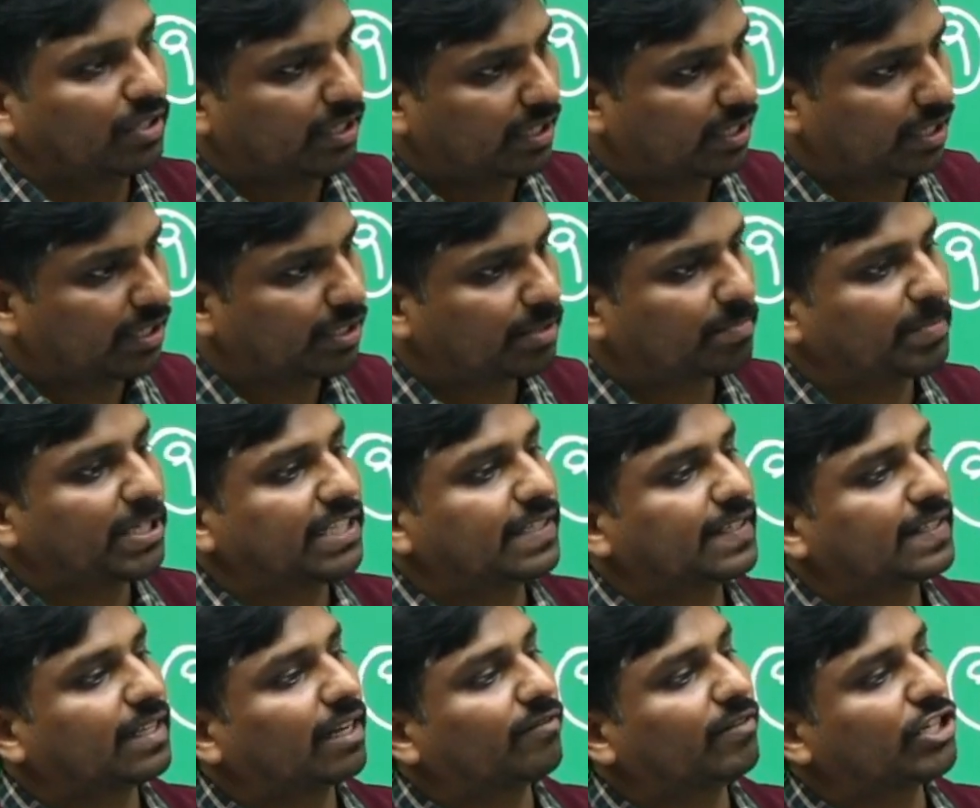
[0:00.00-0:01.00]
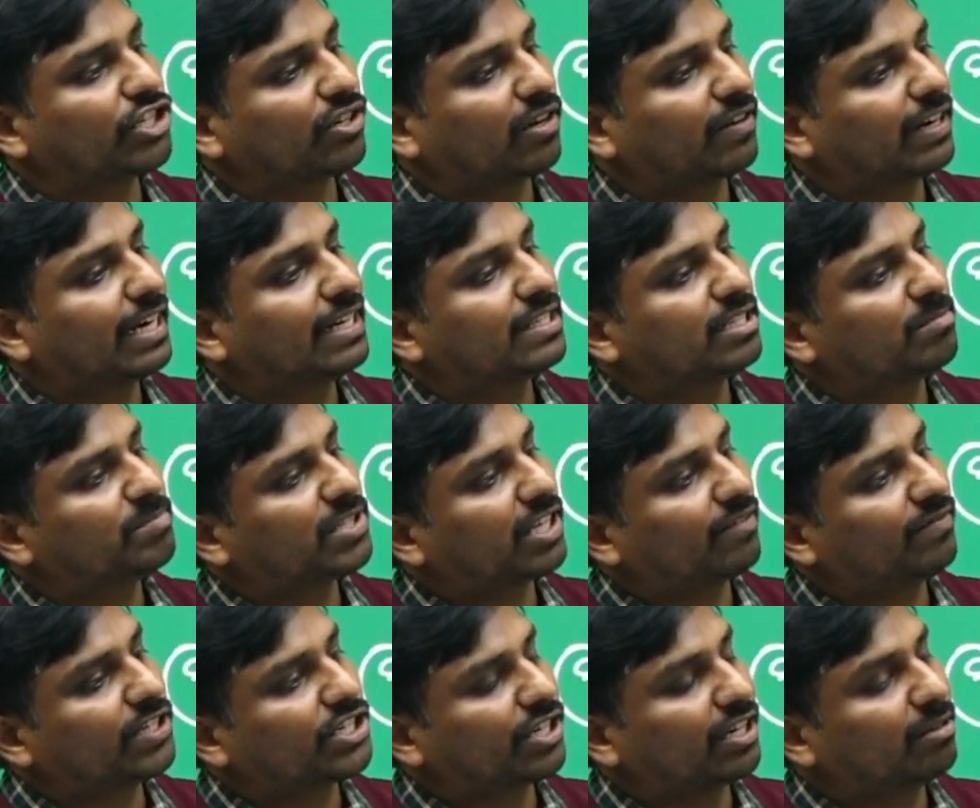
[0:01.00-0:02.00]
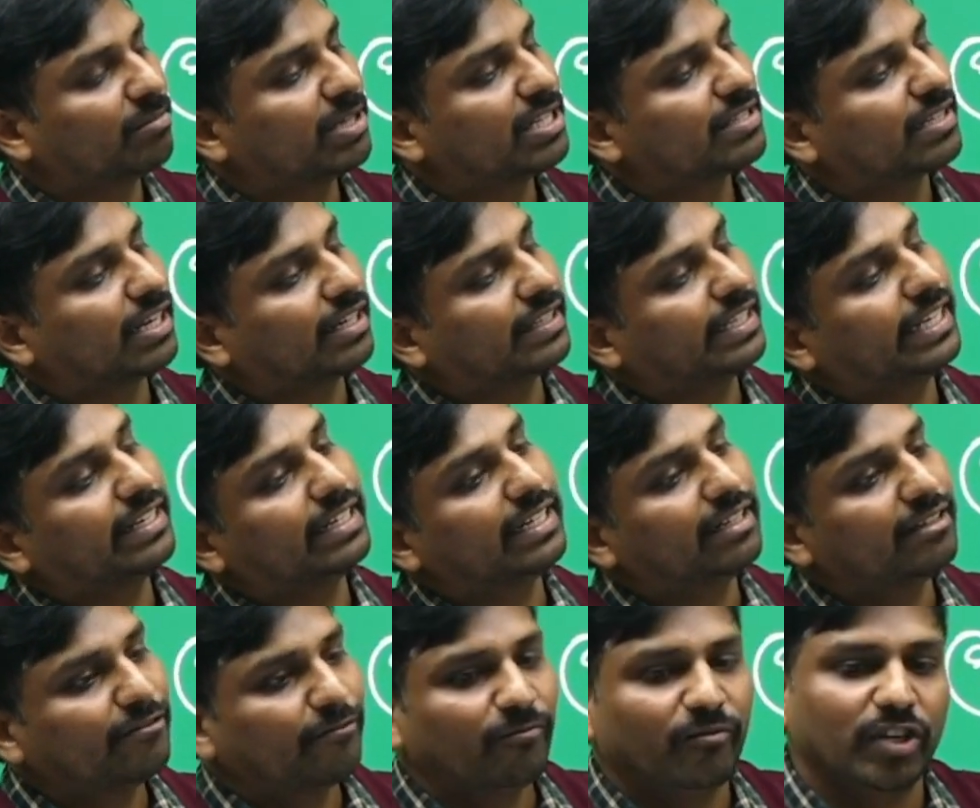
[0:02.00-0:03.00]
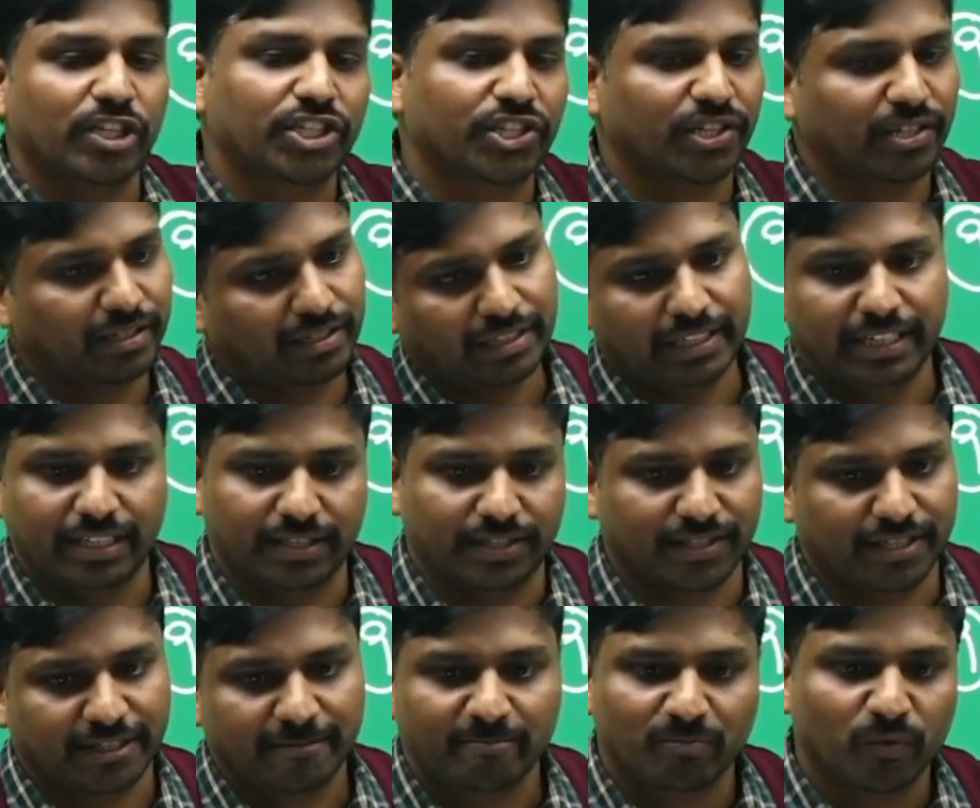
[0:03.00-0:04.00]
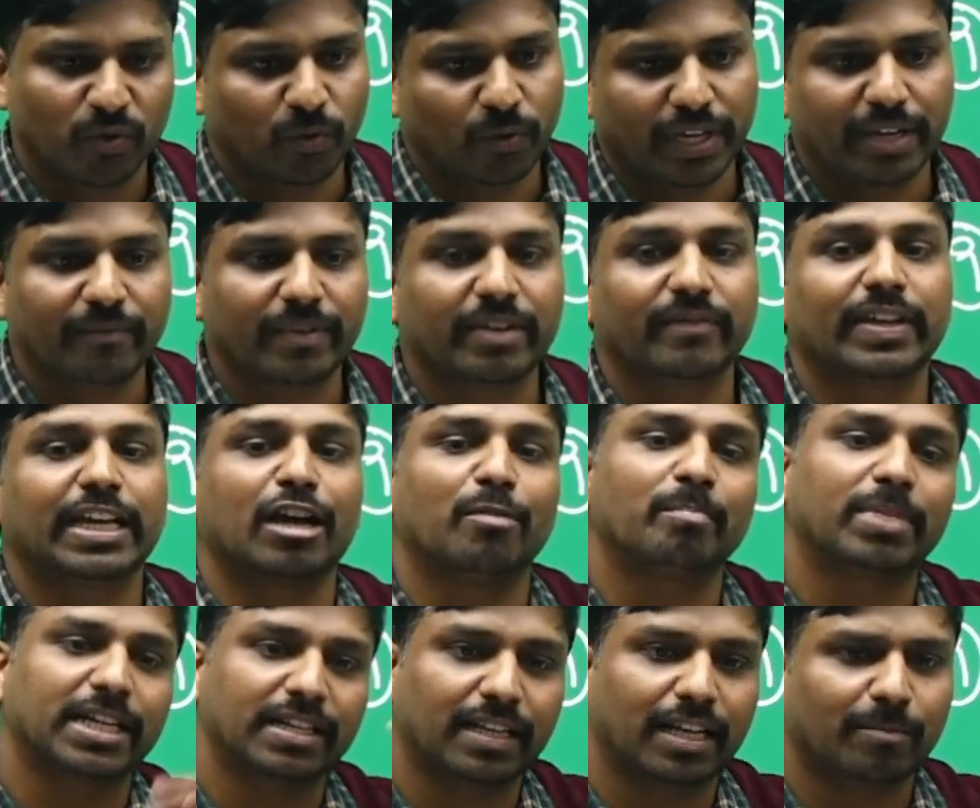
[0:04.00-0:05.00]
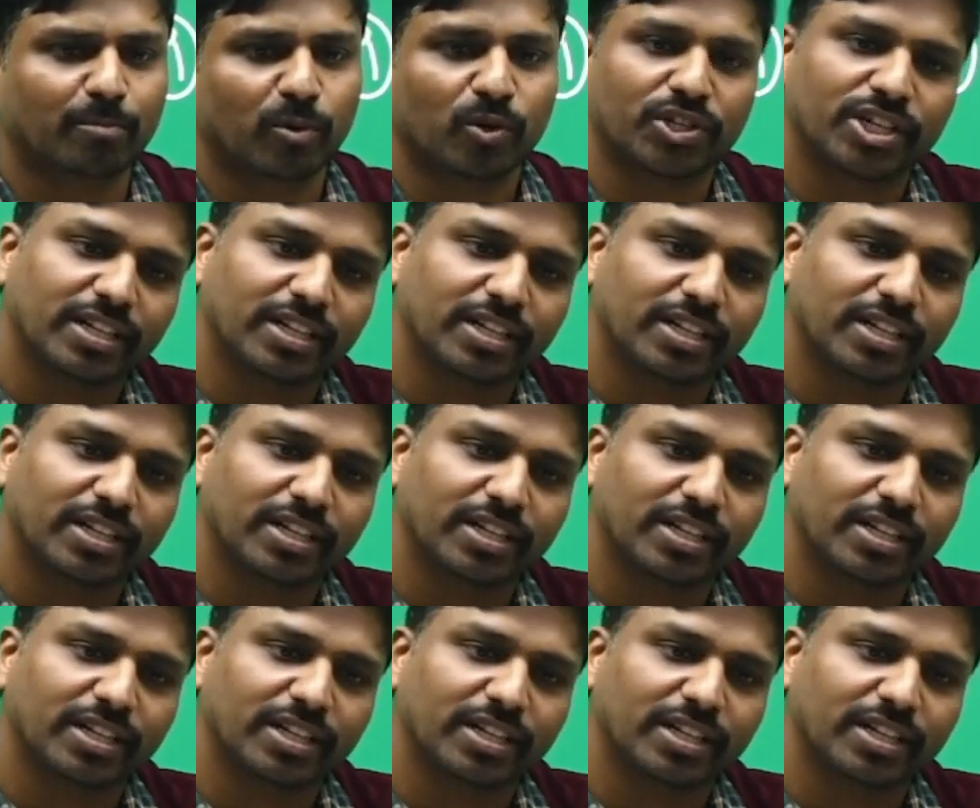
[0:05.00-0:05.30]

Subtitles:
species or which organisms or which animals are there in which list. Okay, when we complete that portion,